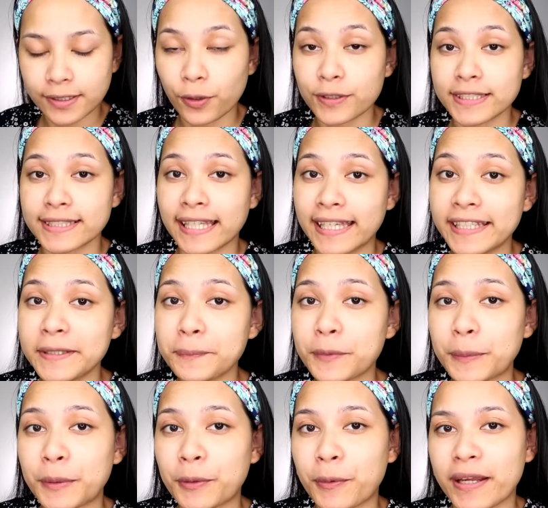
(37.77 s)
So
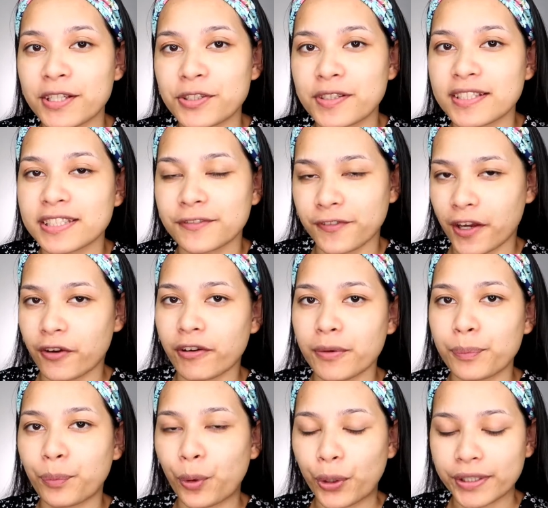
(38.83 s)
skin preparation is
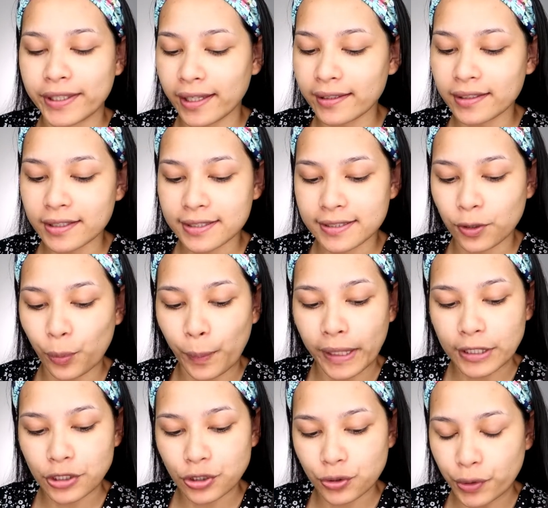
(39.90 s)
very important, so
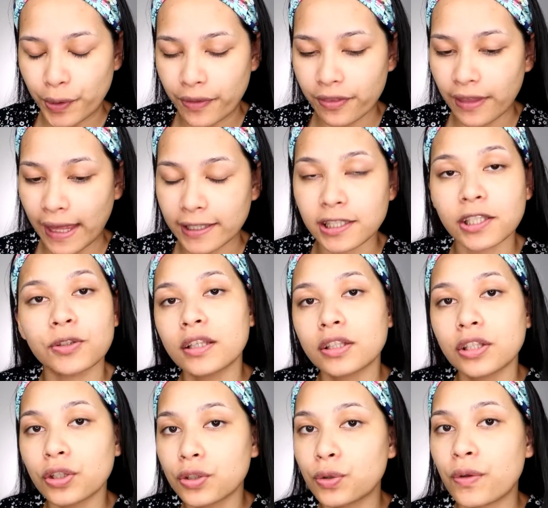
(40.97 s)
make sure that
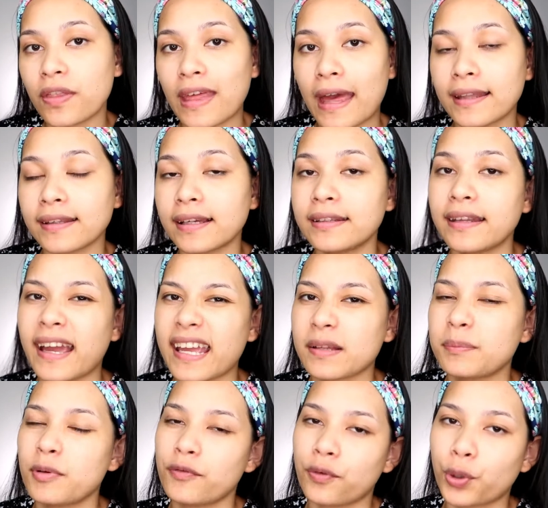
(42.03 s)
you do that a
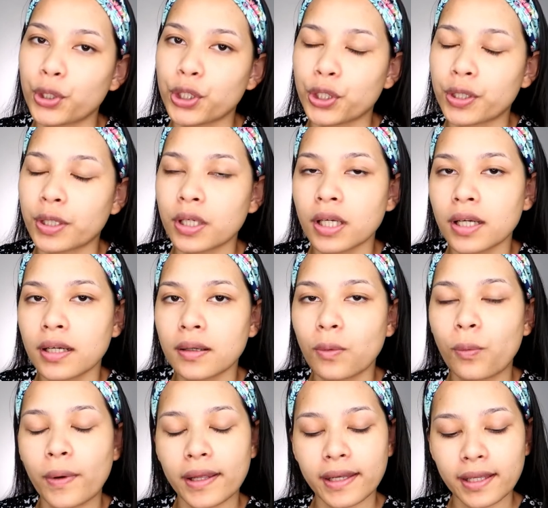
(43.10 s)
night before you're
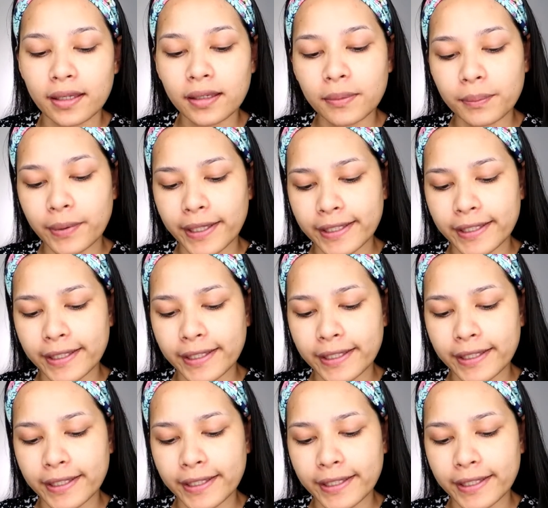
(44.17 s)
ready.